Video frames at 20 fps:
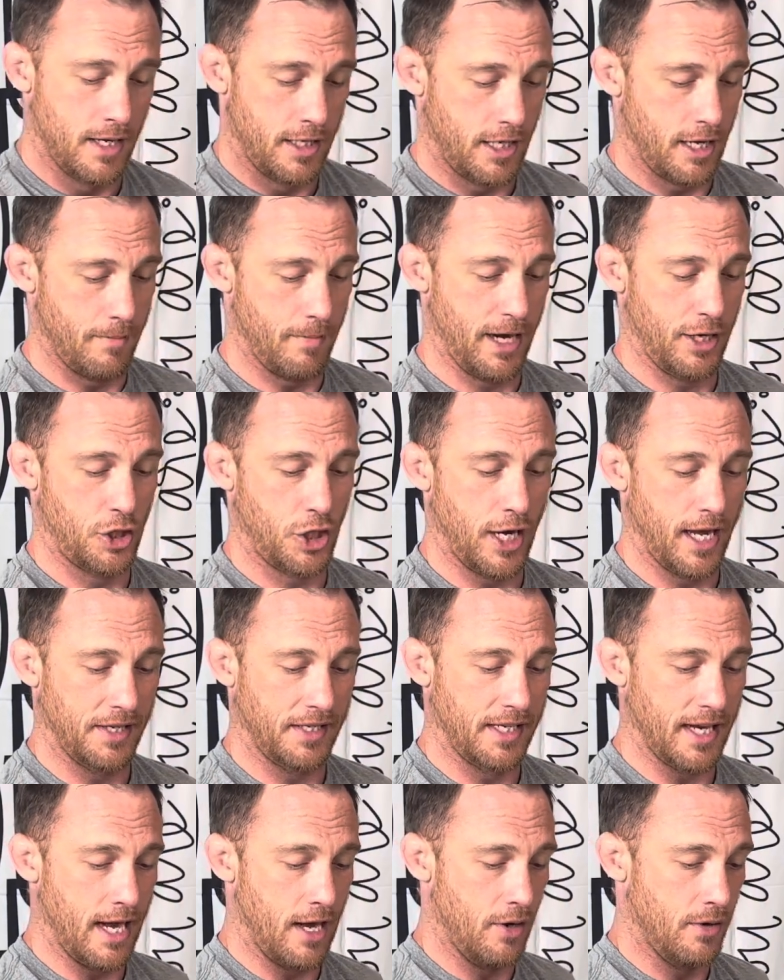Get my
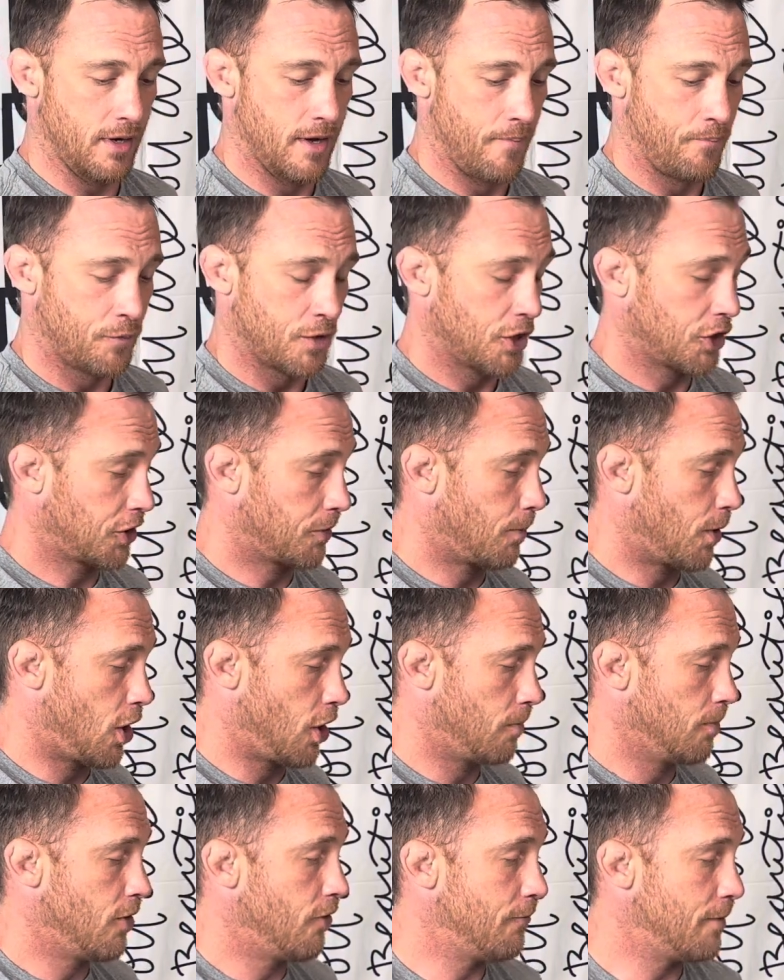chest out.
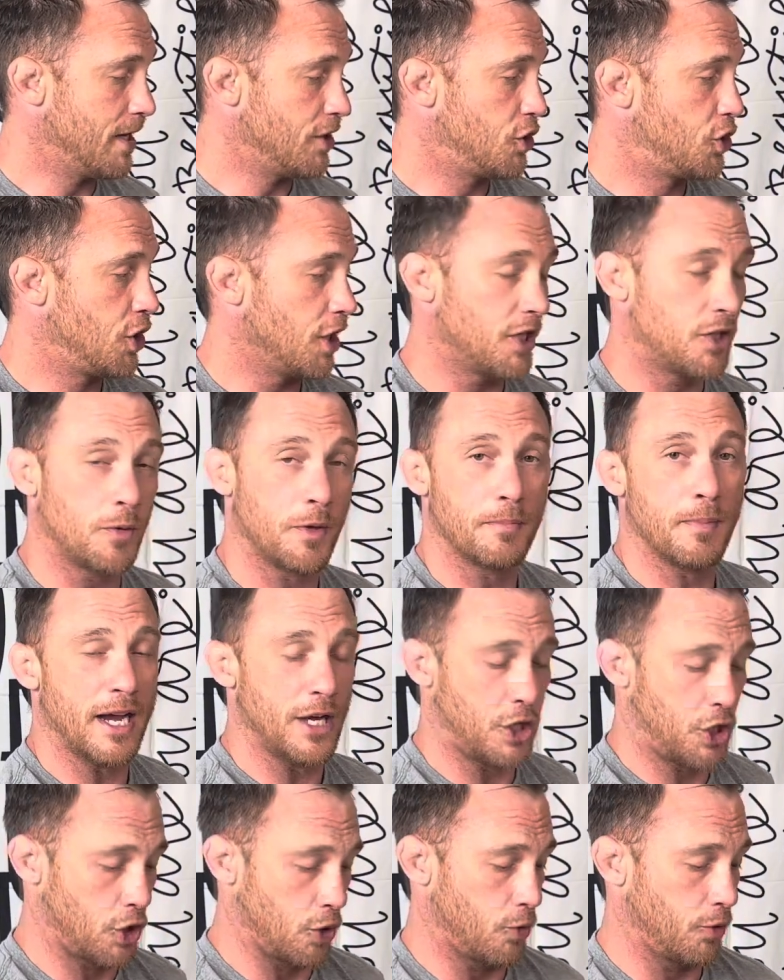Small movement just with my
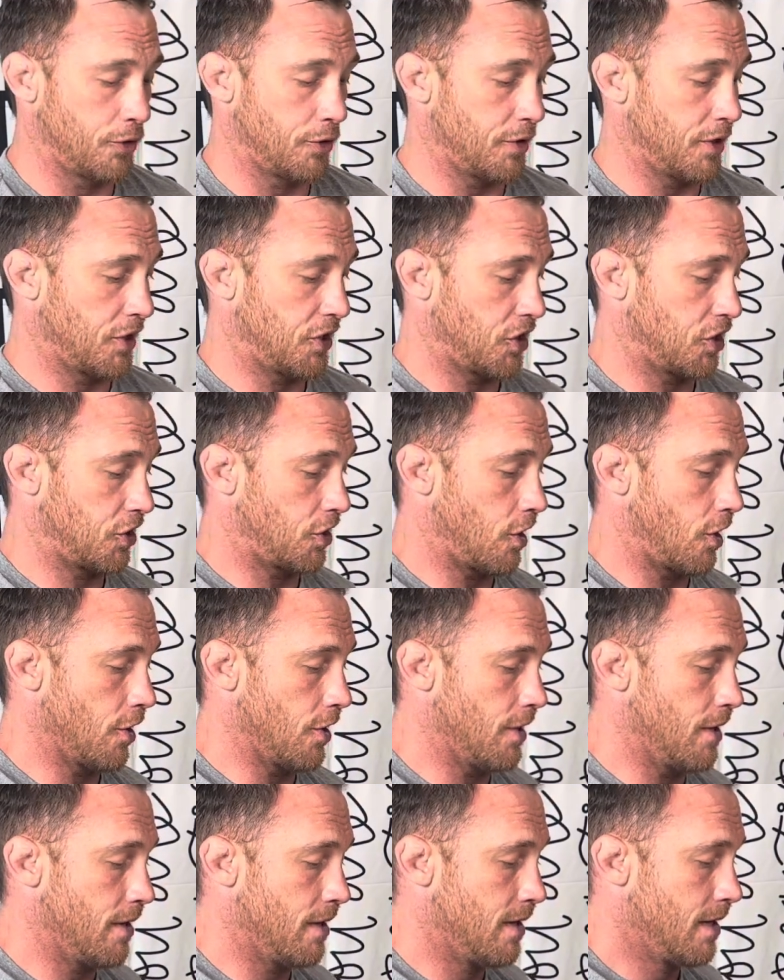shoulder to
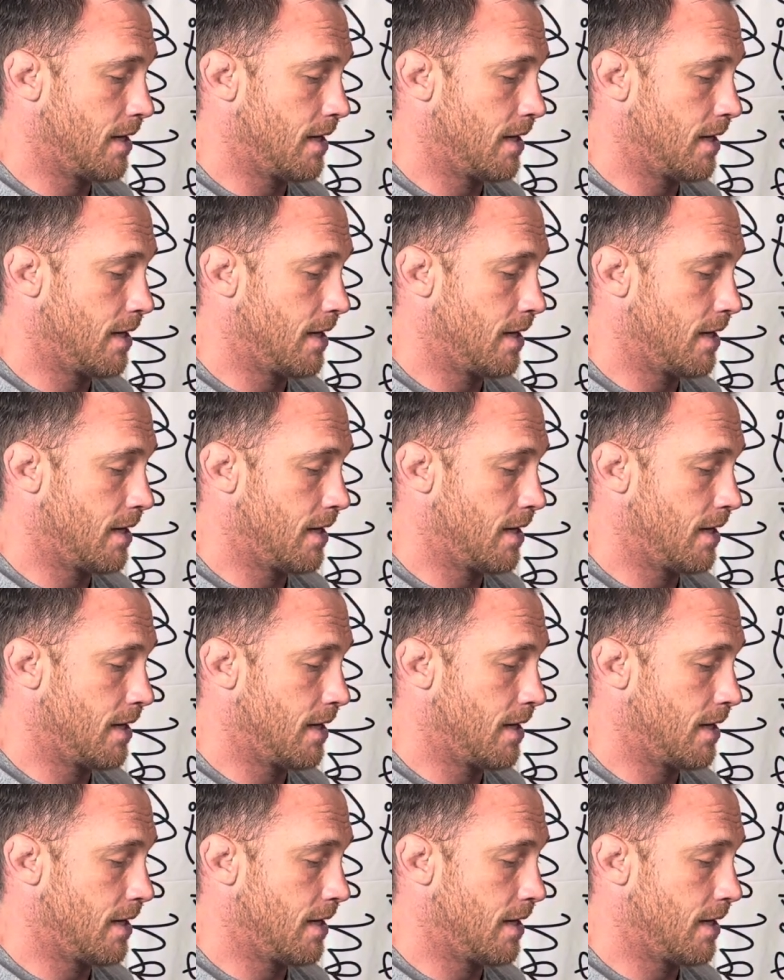start.